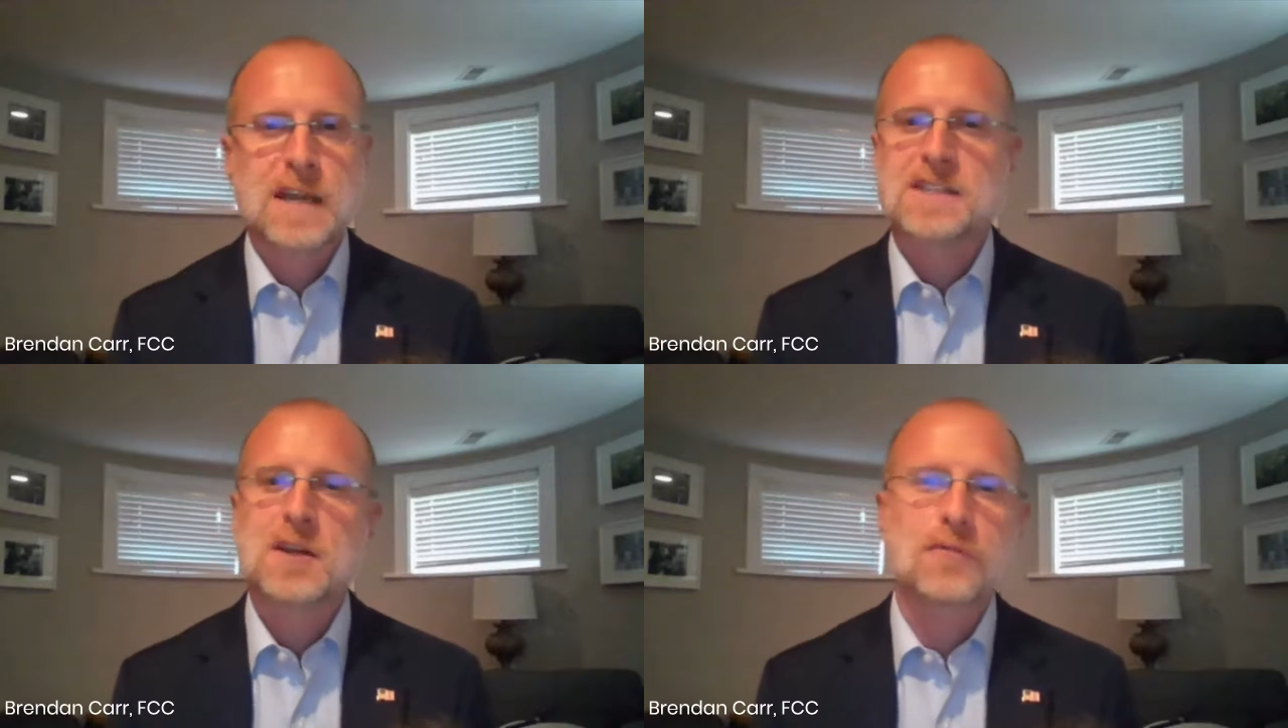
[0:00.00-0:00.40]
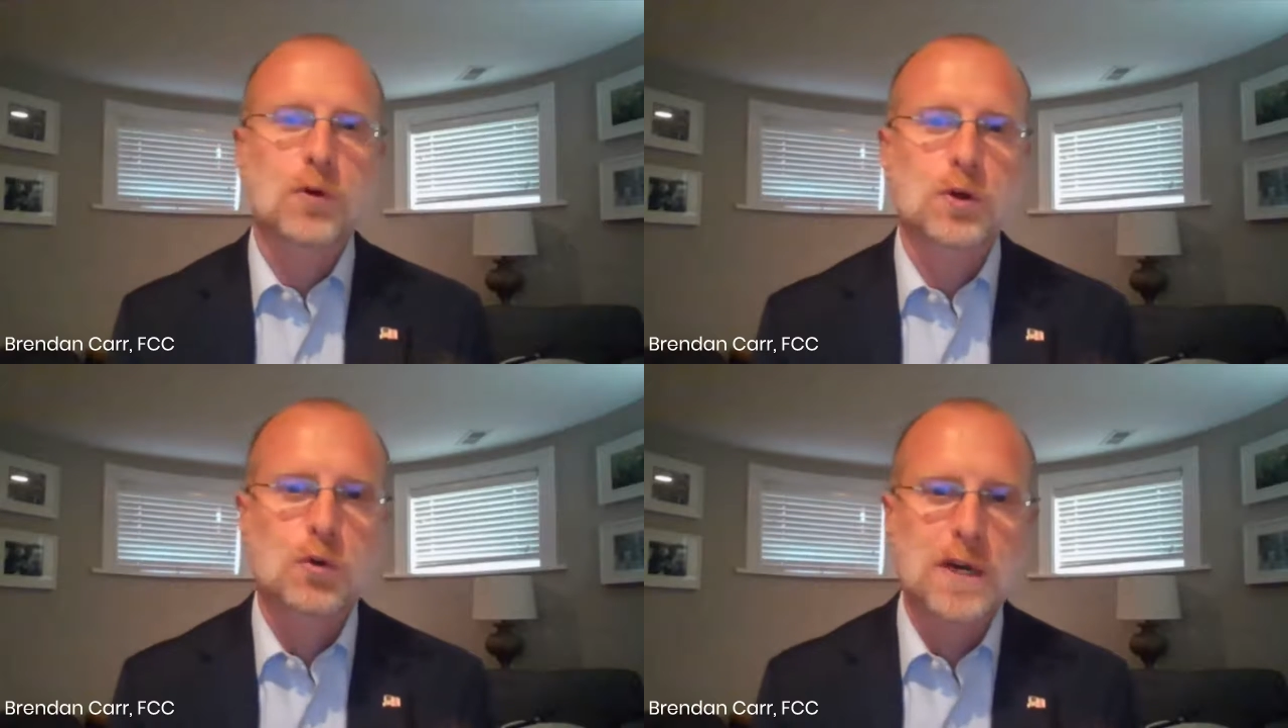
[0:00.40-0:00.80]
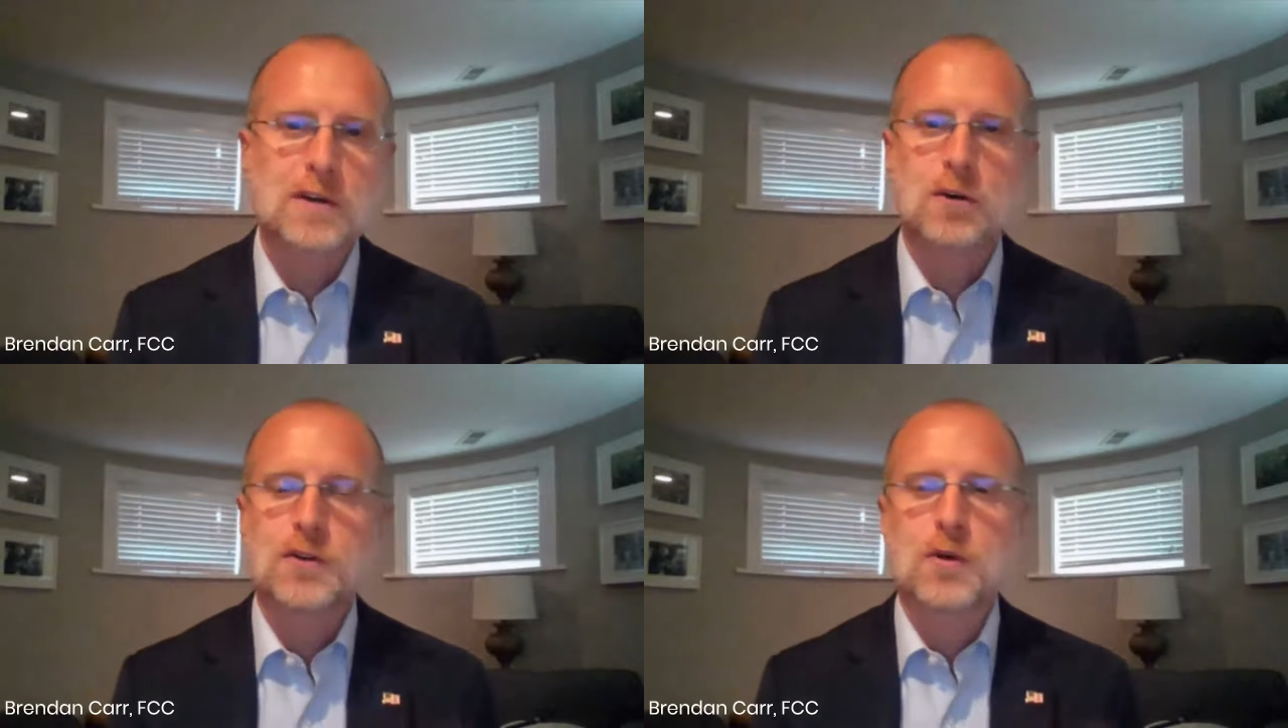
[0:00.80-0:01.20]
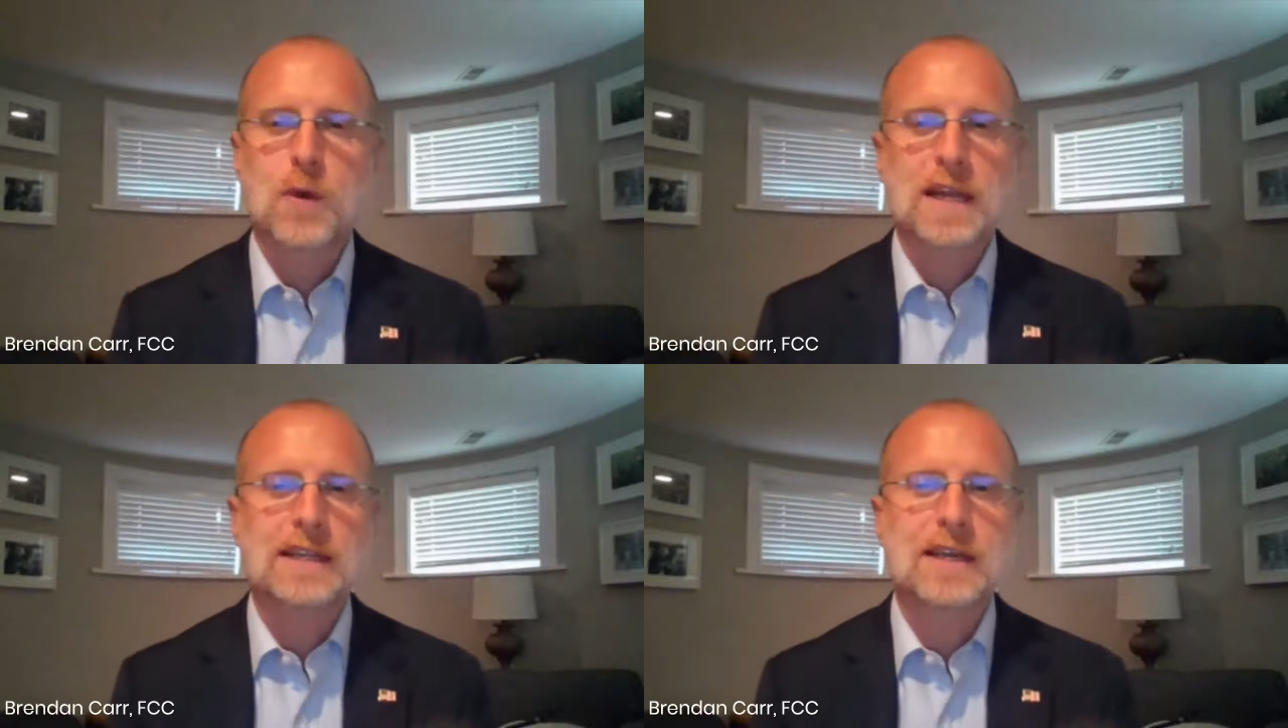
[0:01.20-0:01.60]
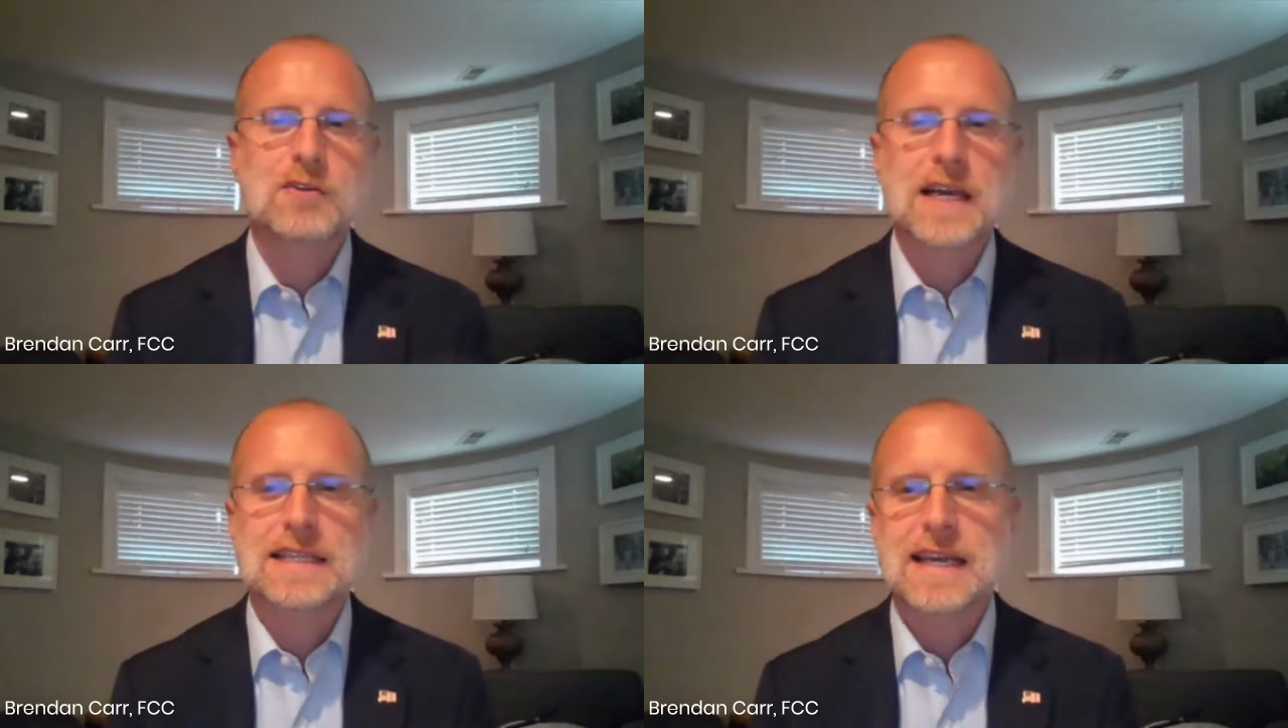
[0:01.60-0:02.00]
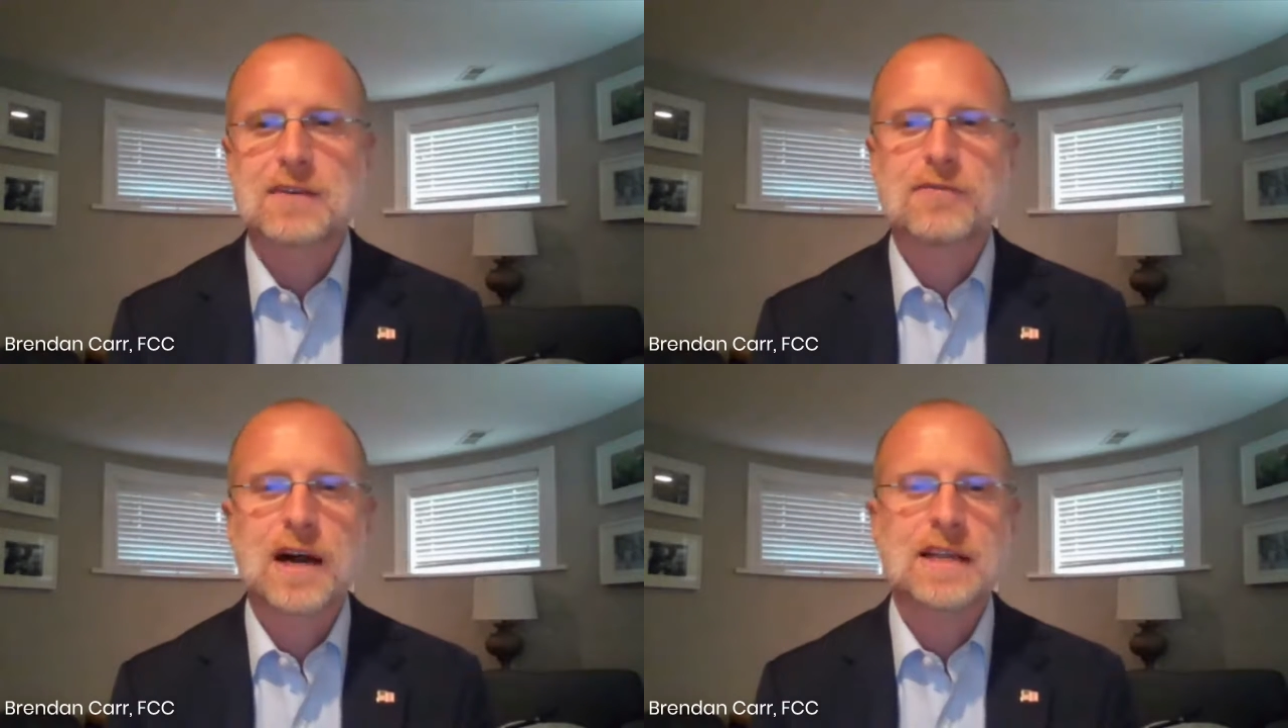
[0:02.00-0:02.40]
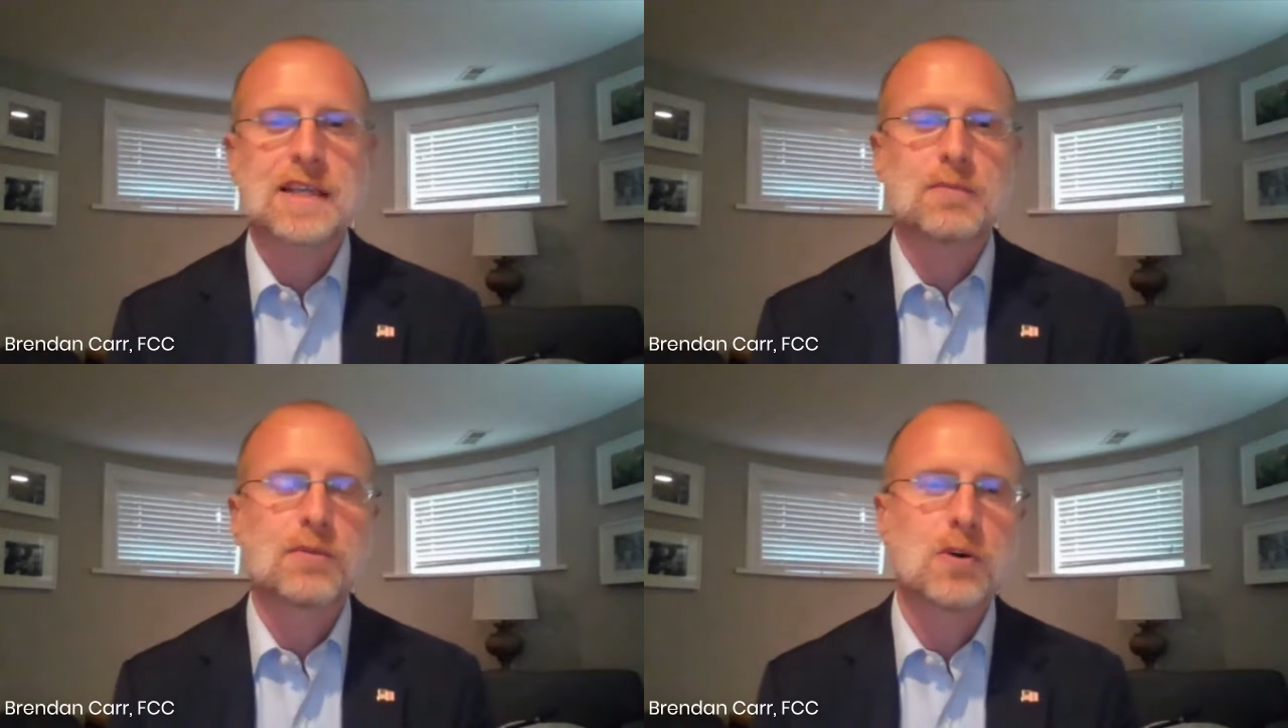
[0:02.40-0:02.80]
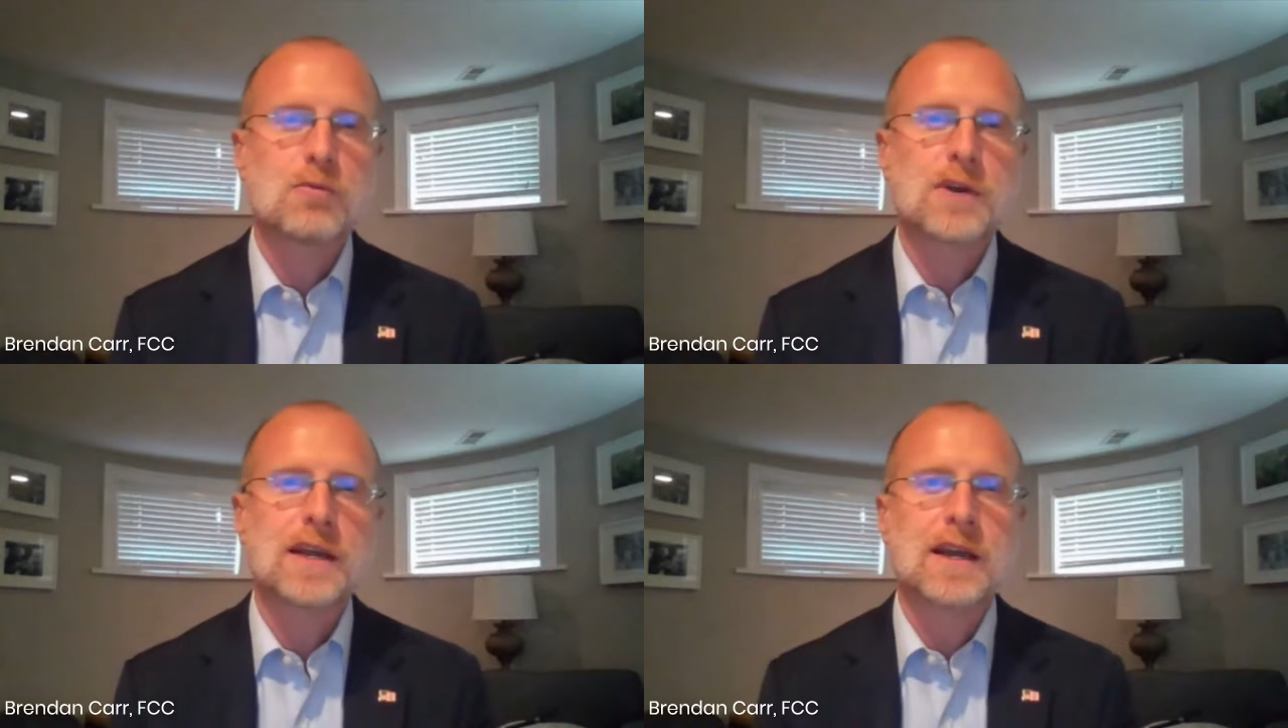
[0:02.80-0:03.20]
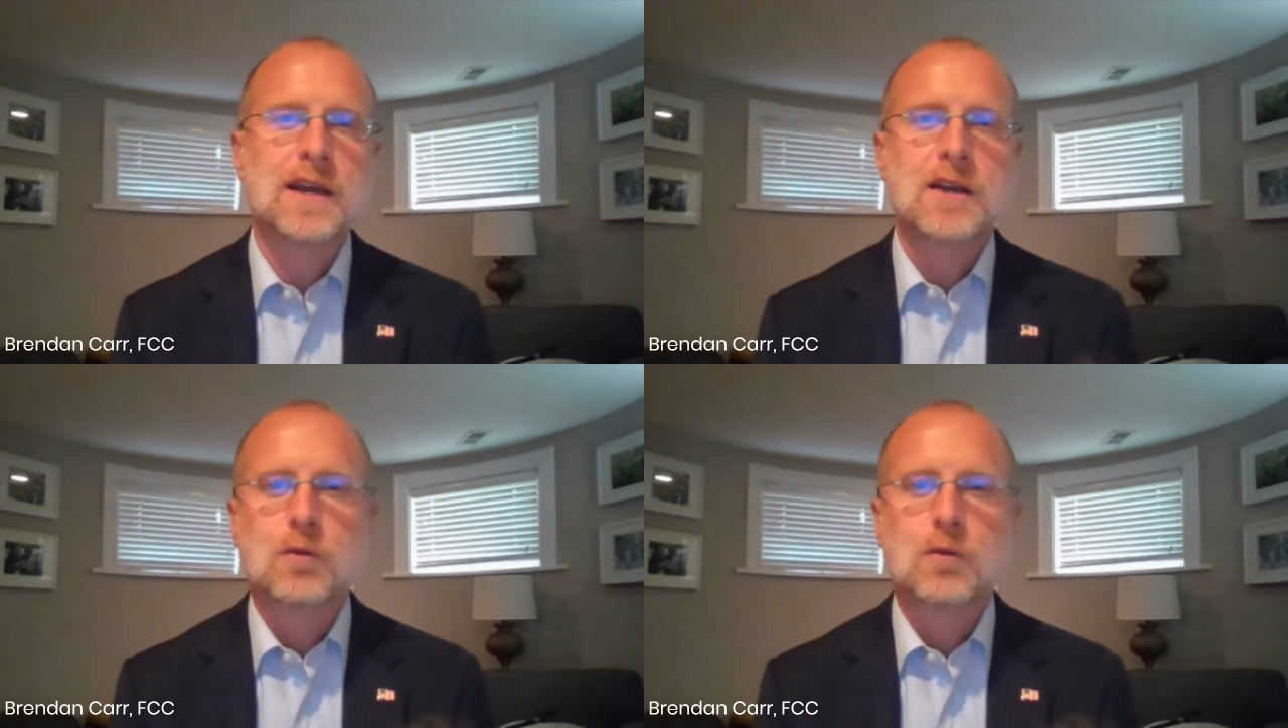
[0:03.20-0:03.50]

It's therefore critical that regulators identify the appropriate